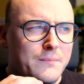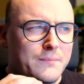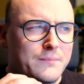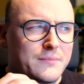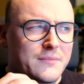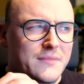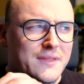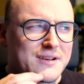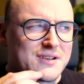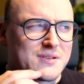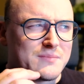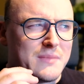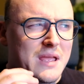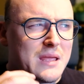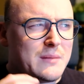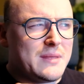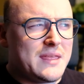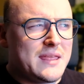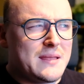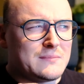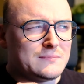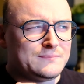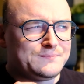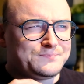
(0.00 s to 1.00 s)
There's
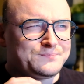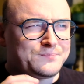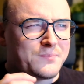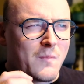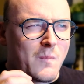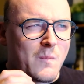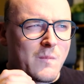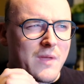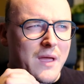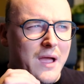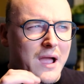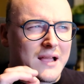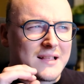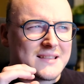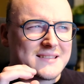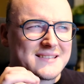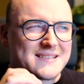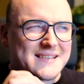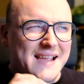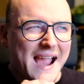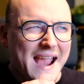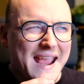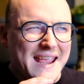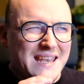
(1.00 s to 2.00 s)
maybe a
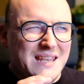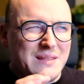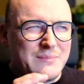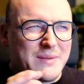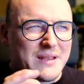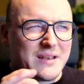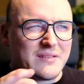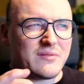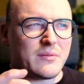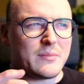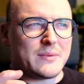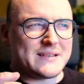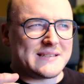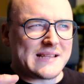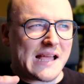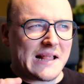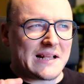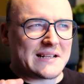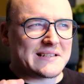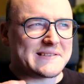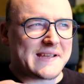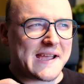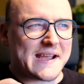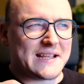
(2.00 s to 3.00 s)
tiny bit of a
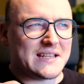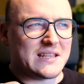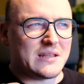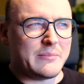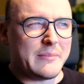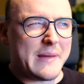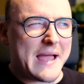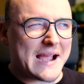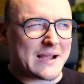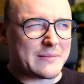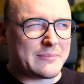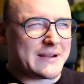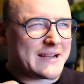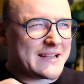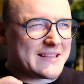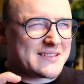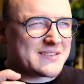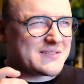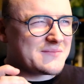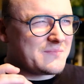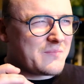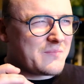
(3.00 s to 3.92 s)
metallic tang in the back, but it's